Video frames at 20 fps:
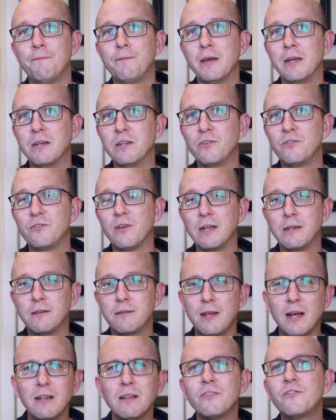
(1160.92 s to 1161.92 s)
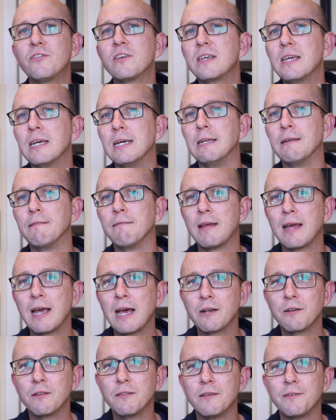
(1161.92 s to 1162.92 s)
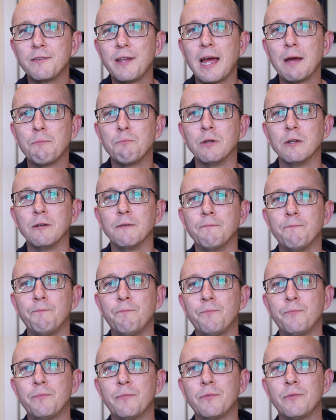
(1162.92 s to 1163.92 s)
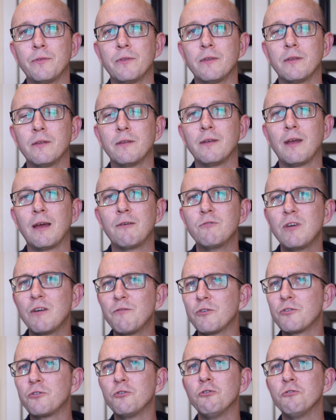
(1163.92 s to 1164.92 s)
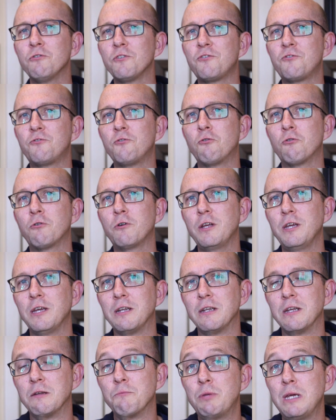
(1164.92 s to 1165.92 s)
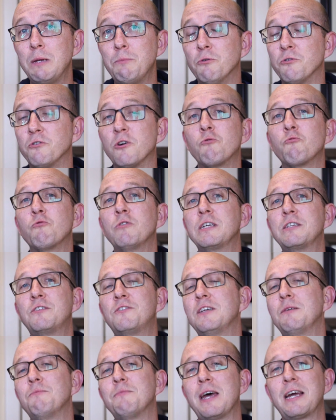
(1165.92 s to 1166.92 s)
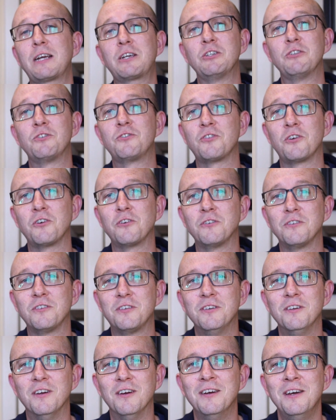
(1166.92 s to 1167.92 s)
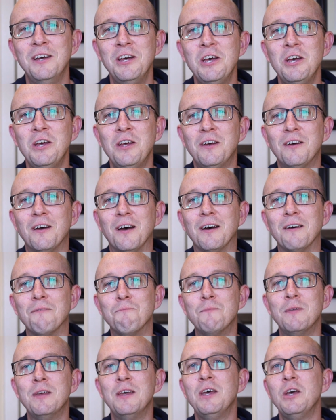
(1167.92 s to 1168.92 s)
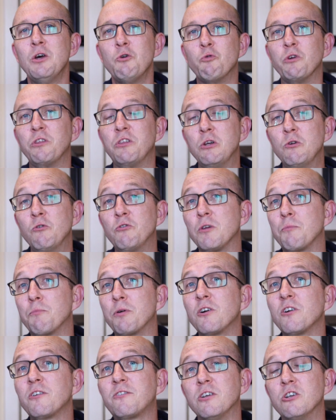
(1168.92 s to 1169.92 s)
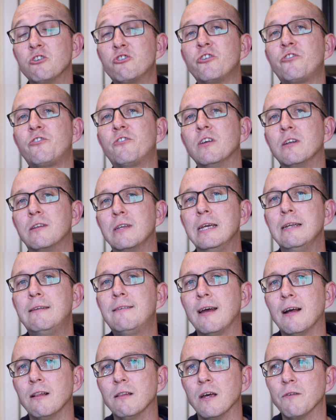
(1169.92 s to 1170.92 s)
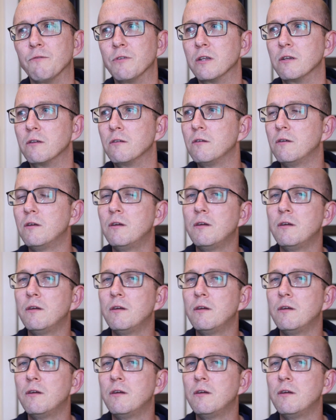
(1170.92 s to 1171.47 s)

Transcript: They just say, "Tell us again, how did this happen?" Have you ever told a story and people don't really seem that concerned with you as a person, just the detail of it?